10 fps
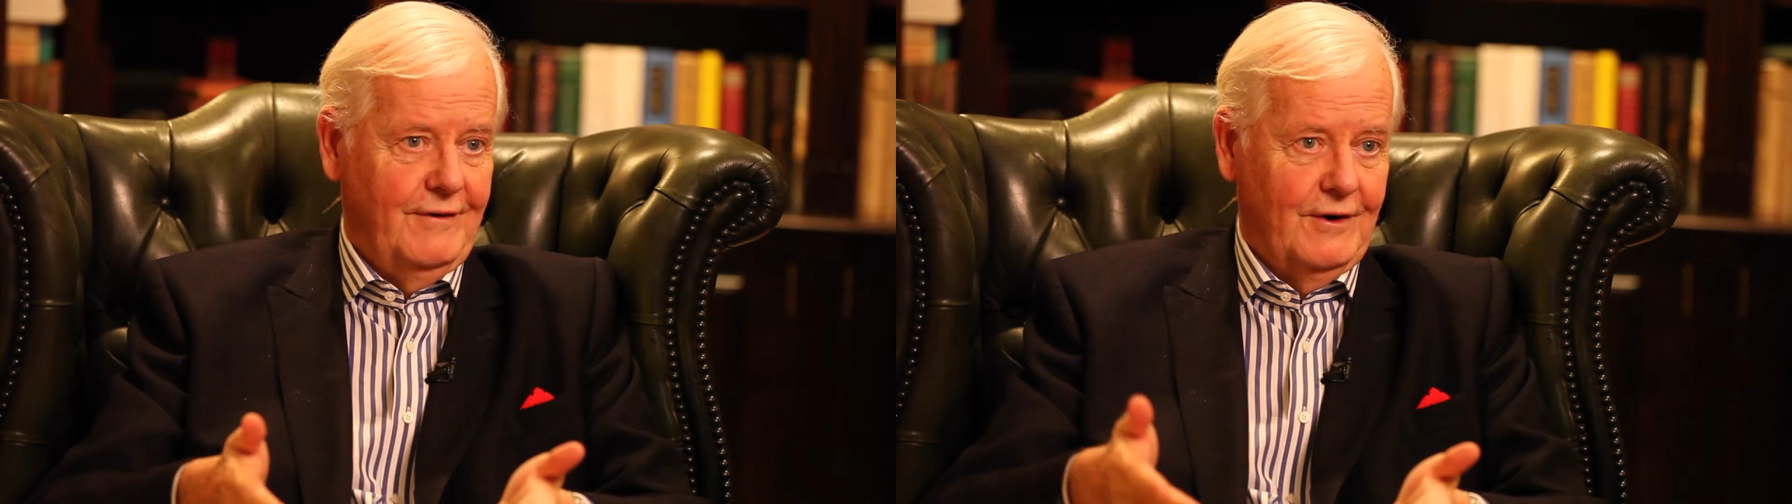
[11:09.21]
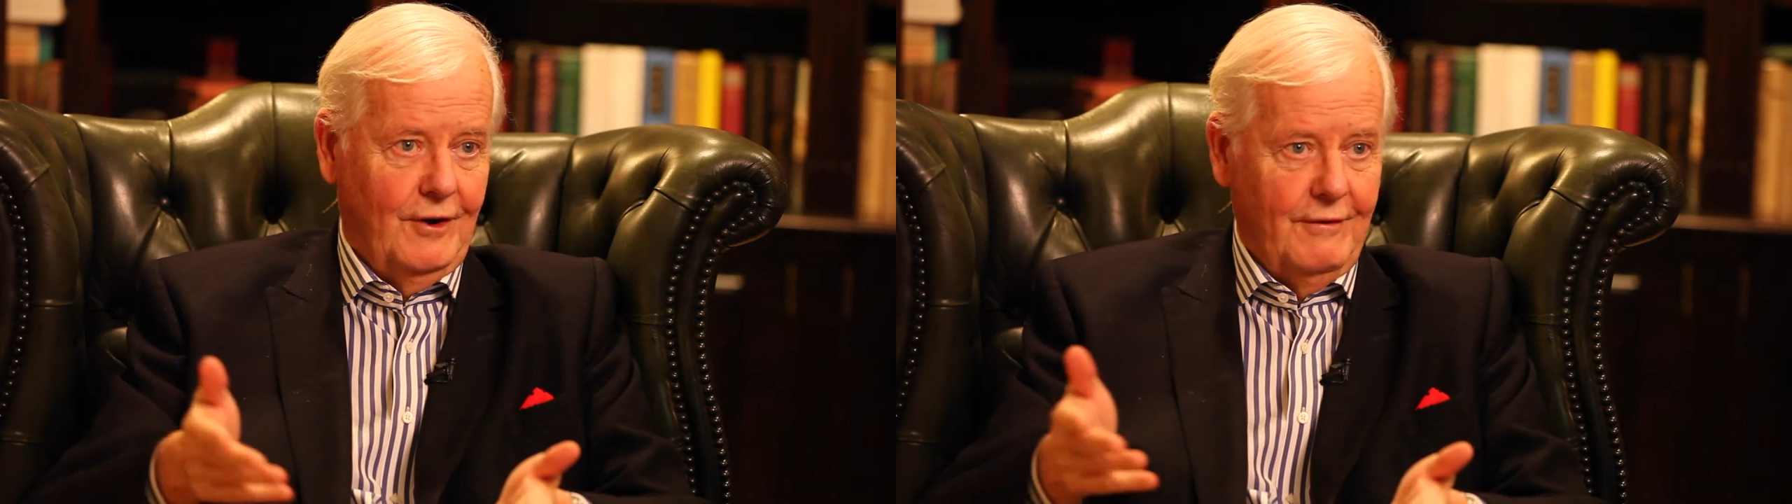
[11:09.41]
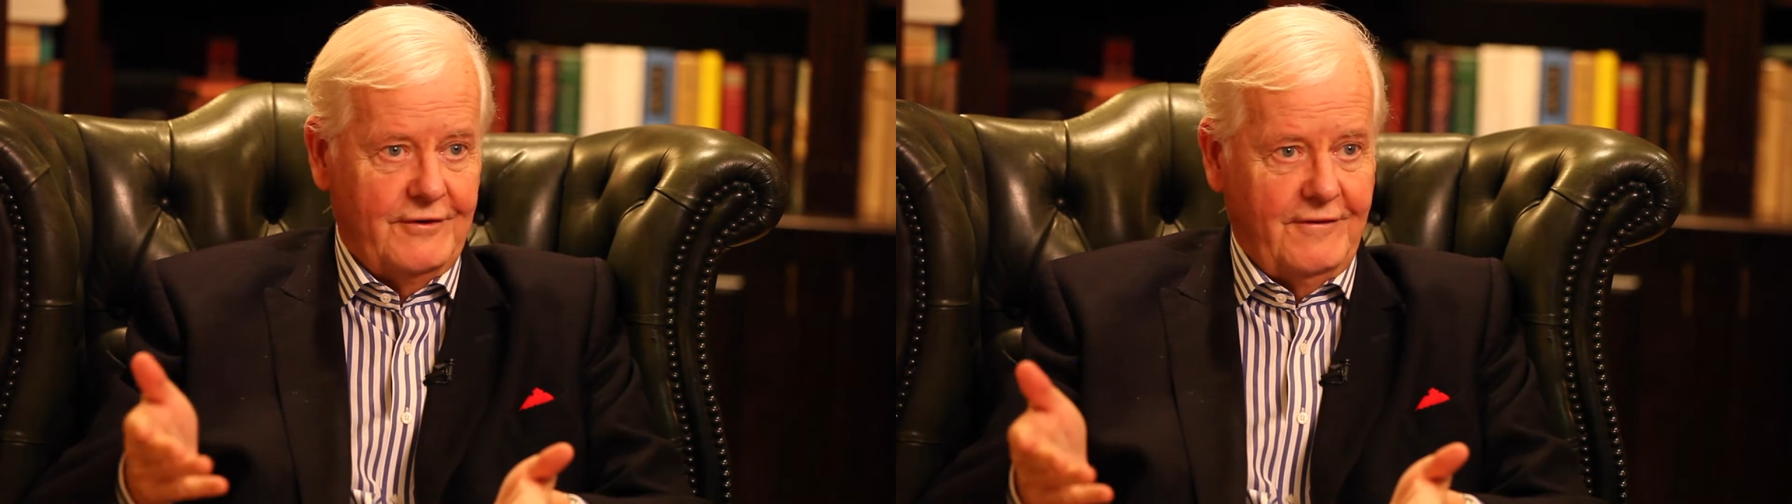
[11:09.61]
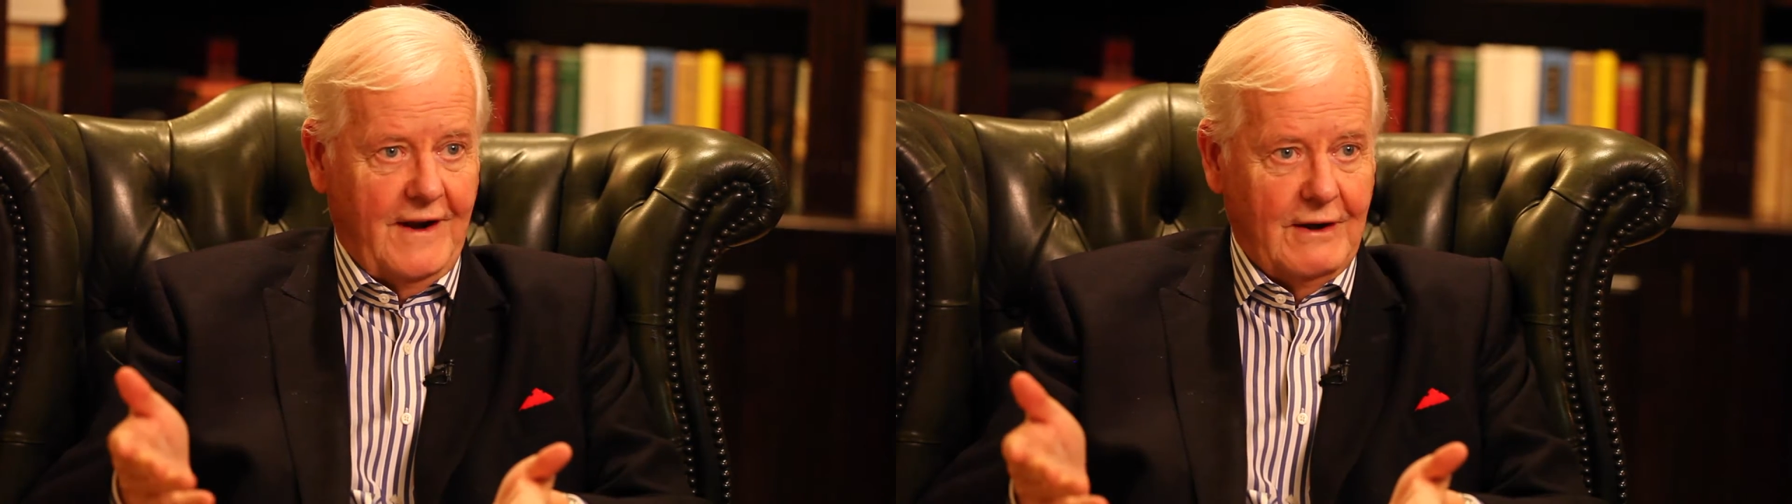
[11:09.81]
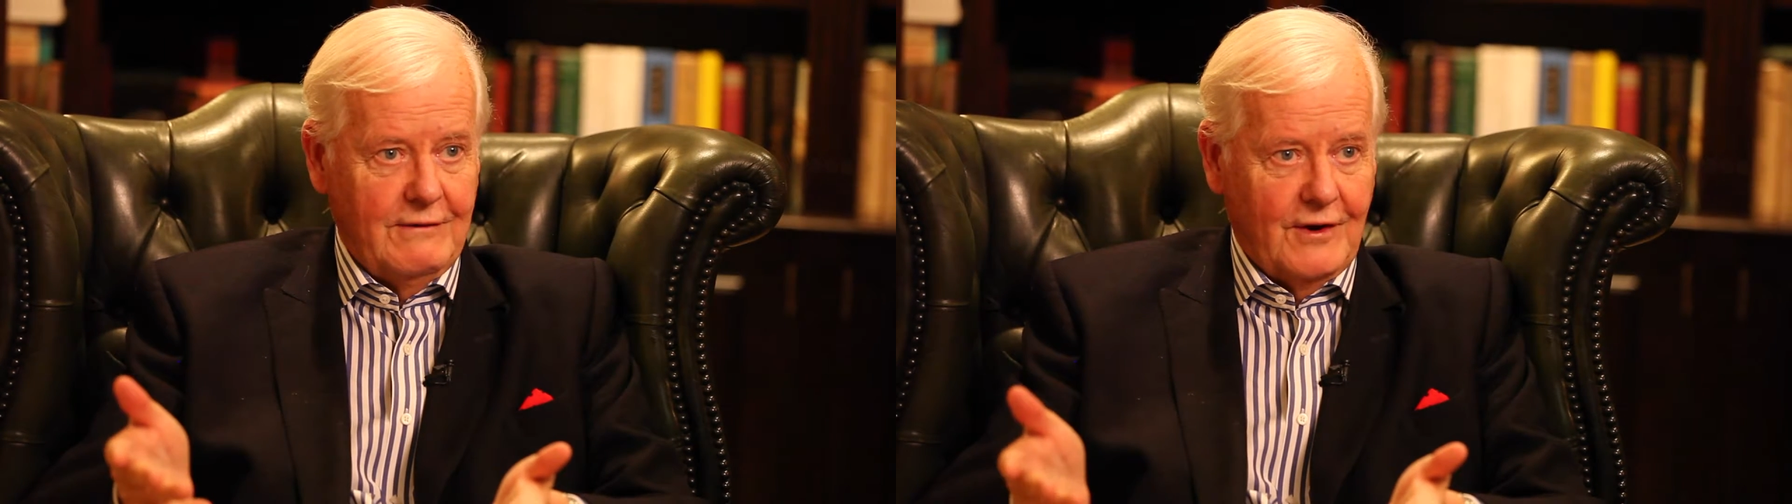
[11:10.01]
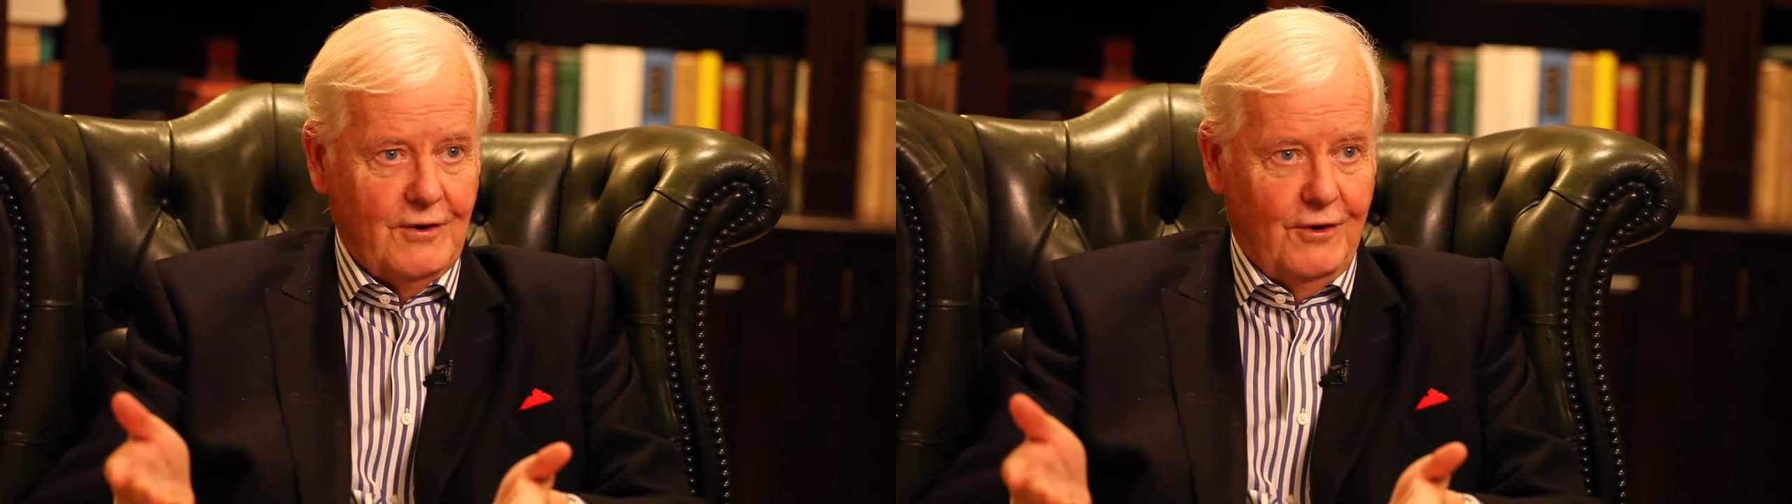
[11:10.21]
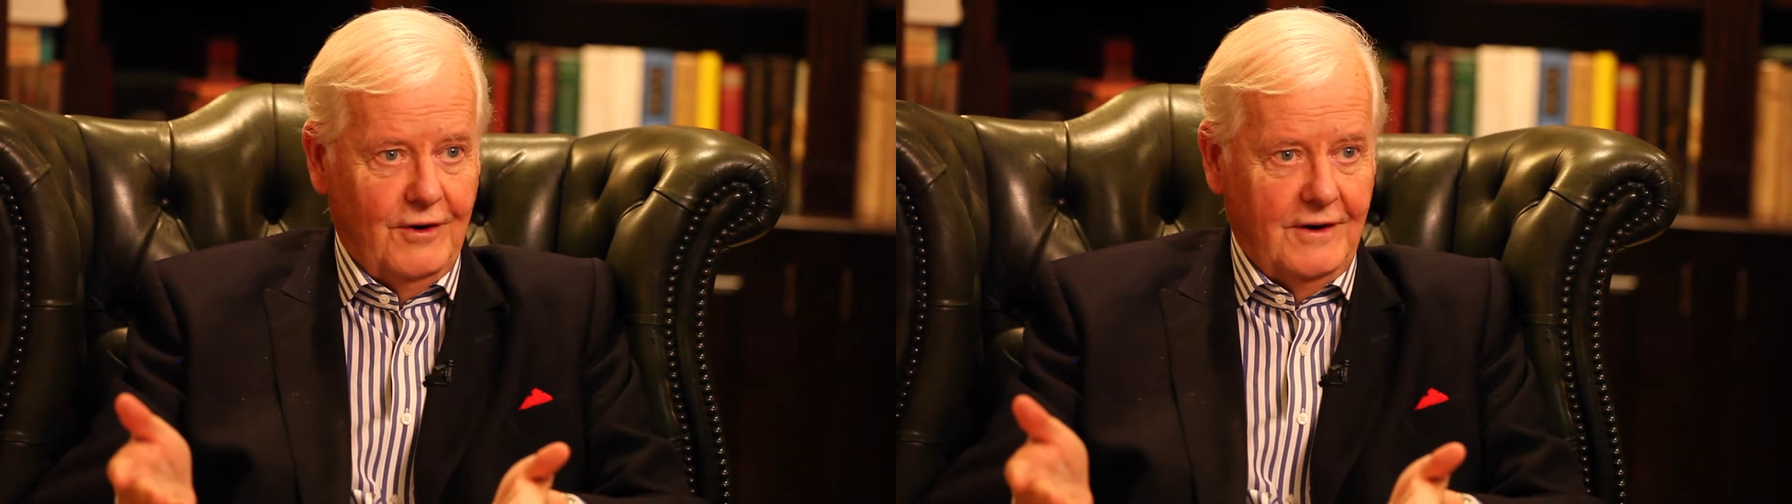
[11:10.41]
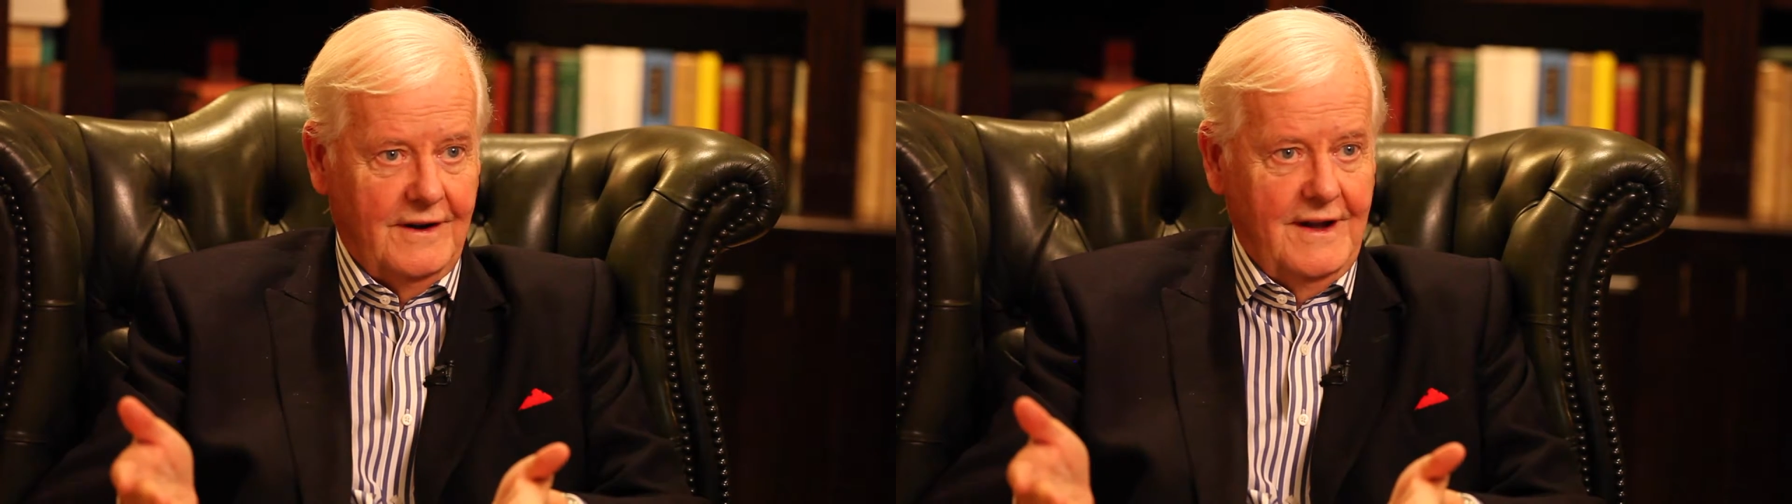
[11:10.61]
We're always following the
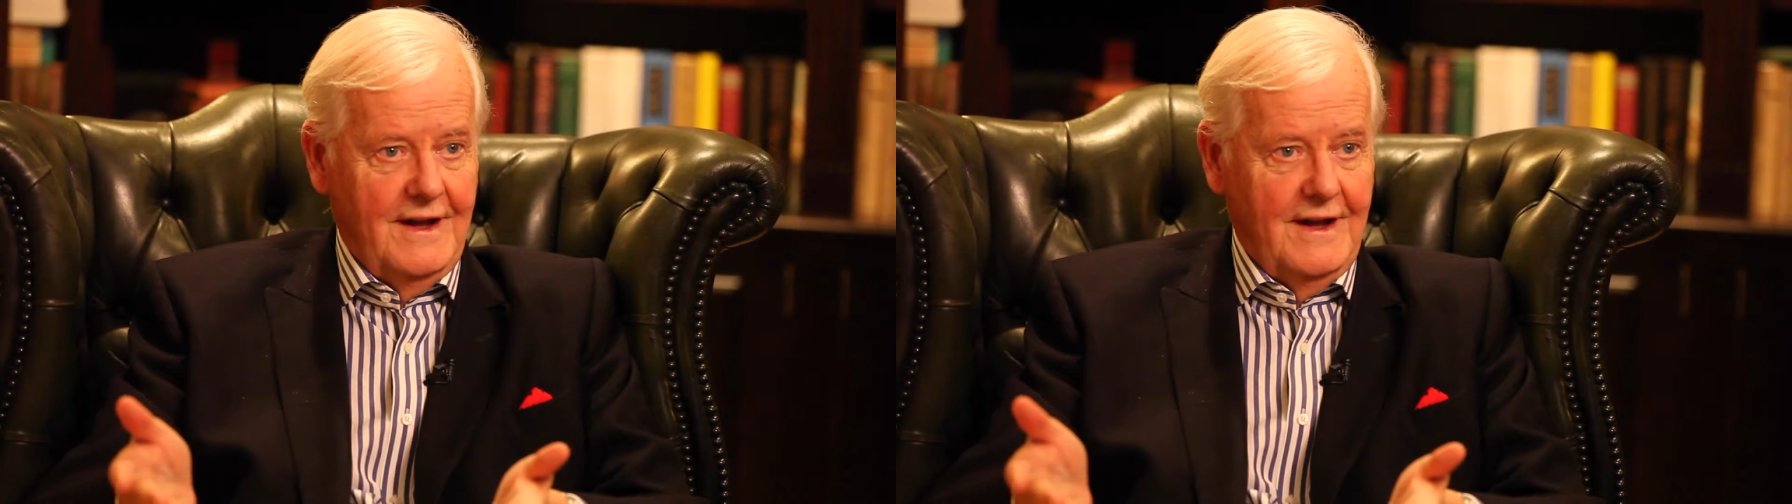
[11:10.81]
call